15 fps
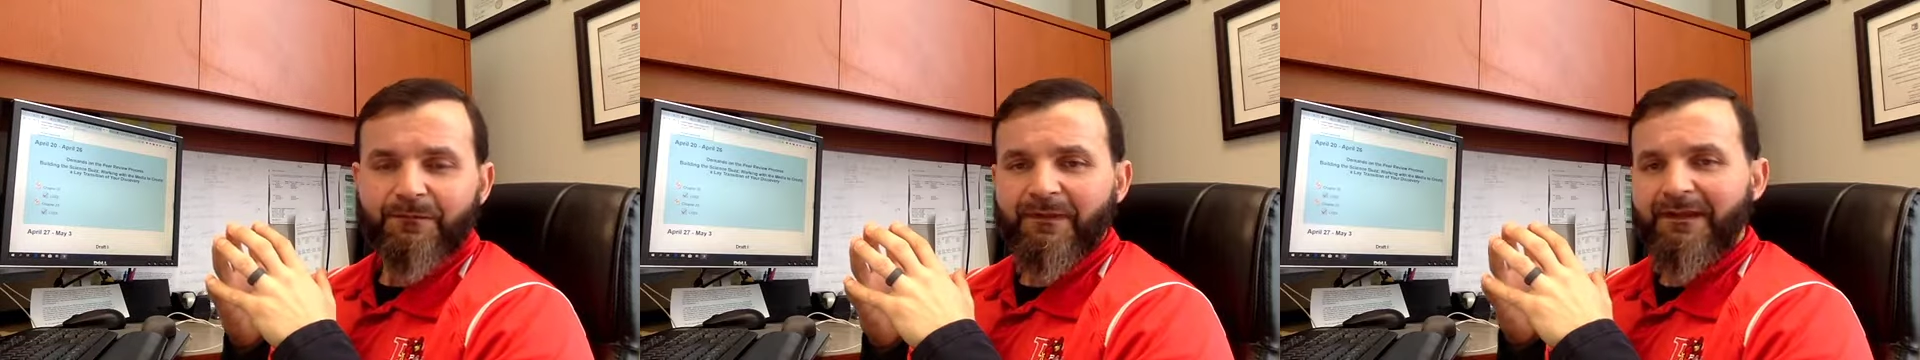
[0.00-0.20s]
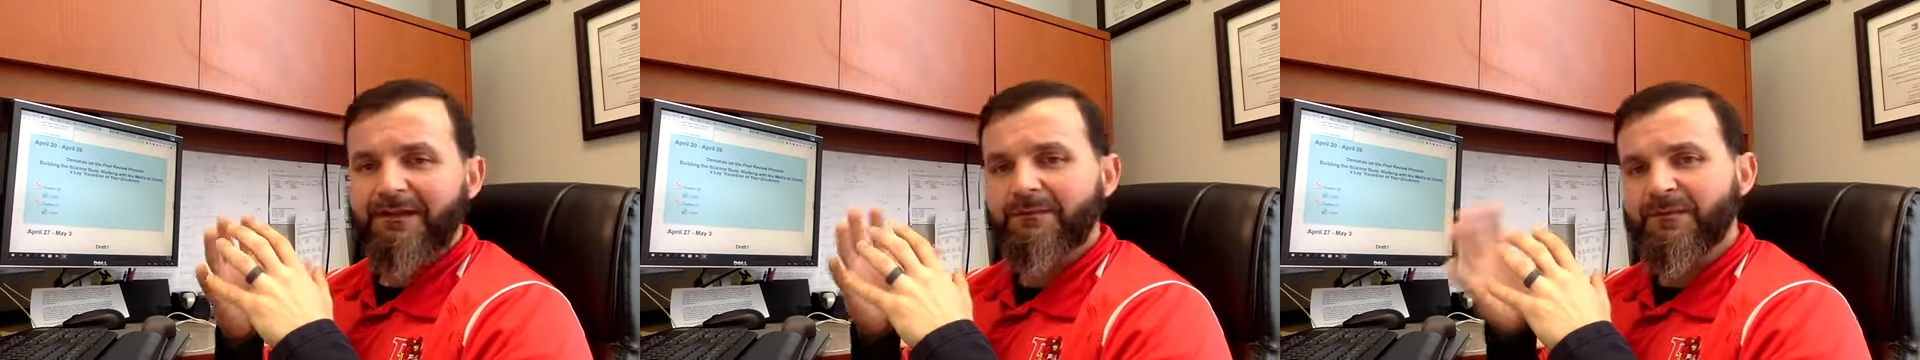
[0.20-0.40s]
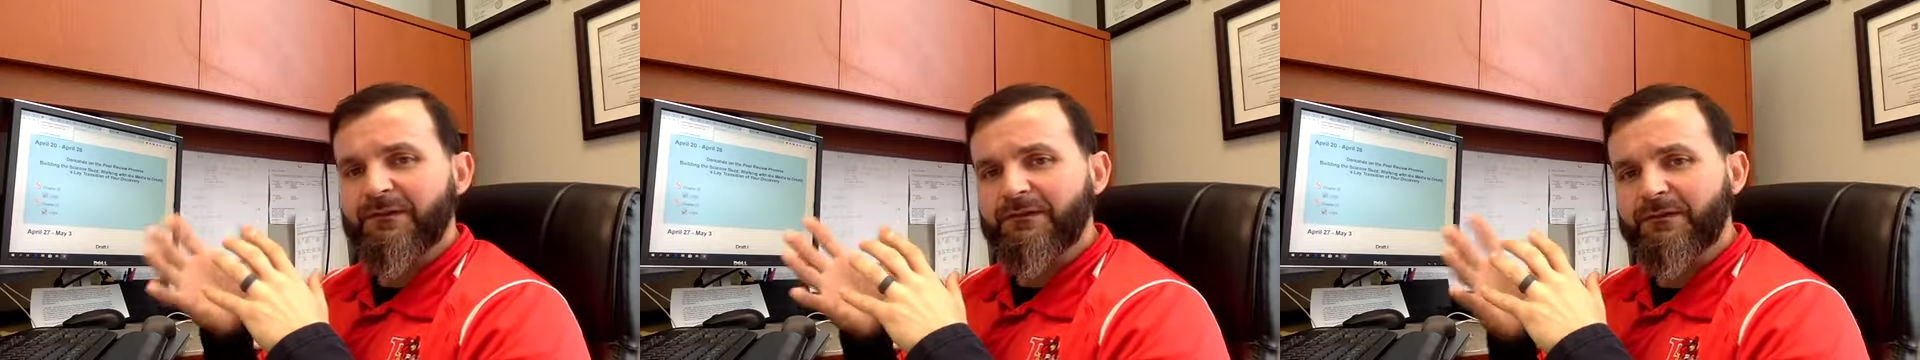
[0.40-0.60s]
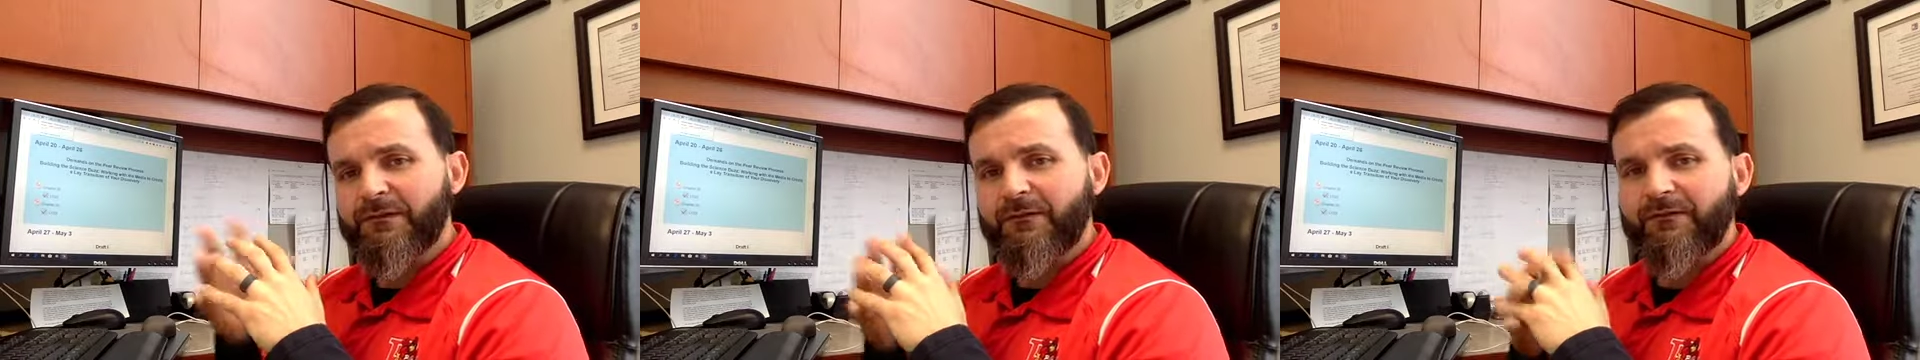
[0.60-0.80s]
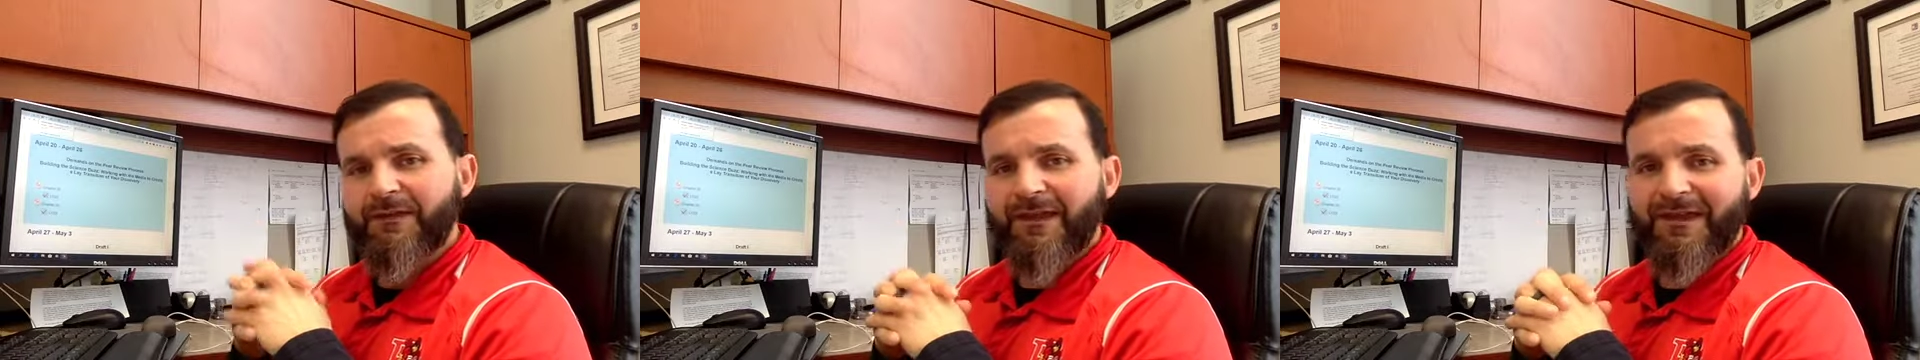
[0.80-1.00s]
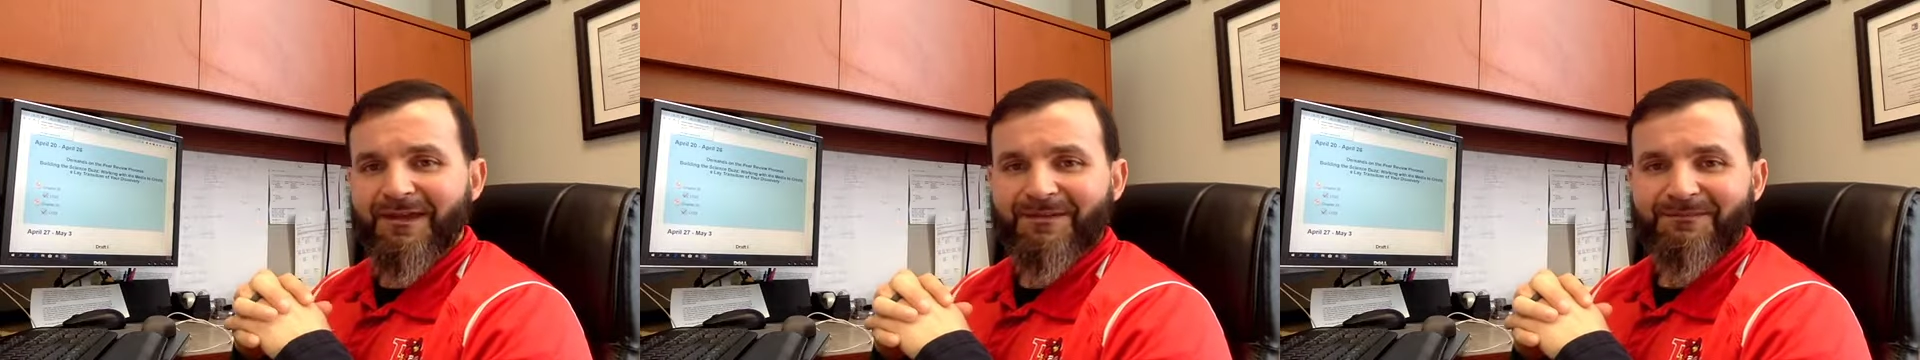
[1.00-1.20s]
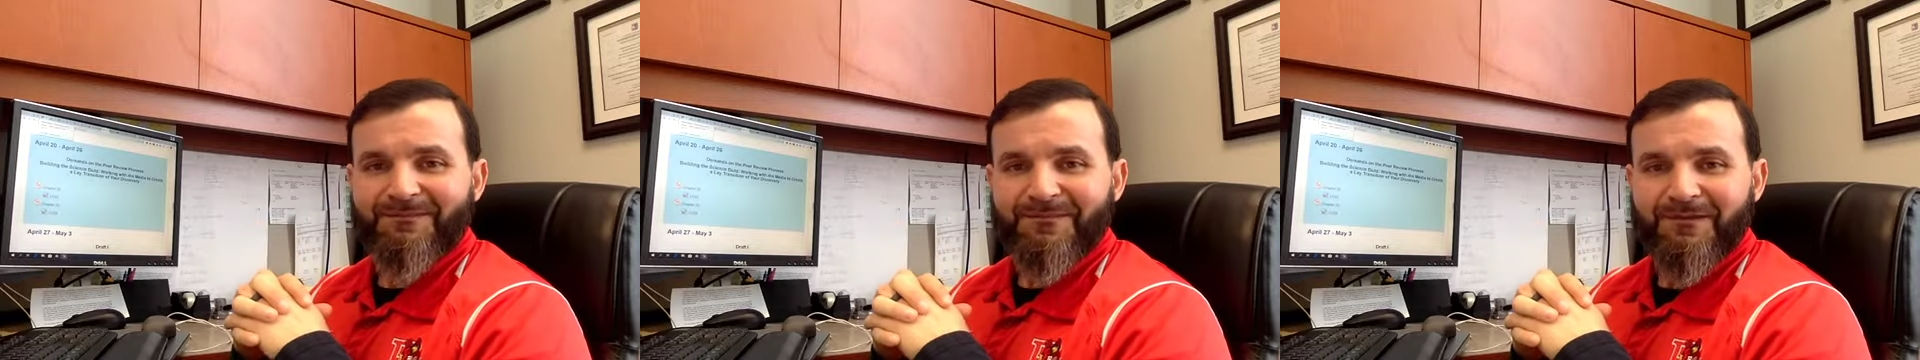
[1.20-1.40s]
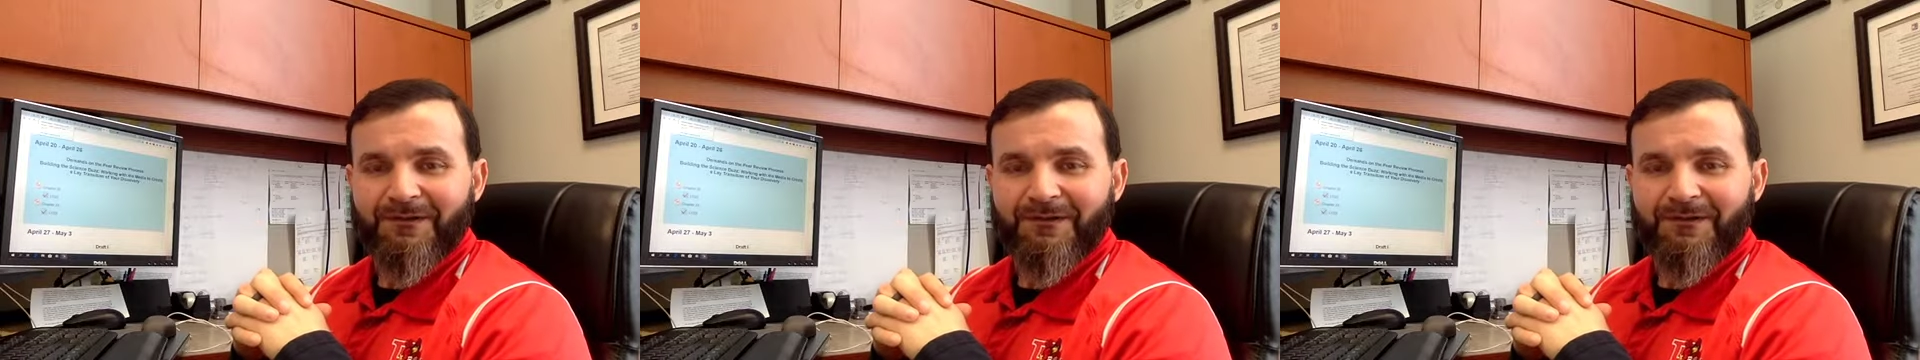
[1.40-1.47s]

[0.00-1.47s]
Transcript: There can be two of them,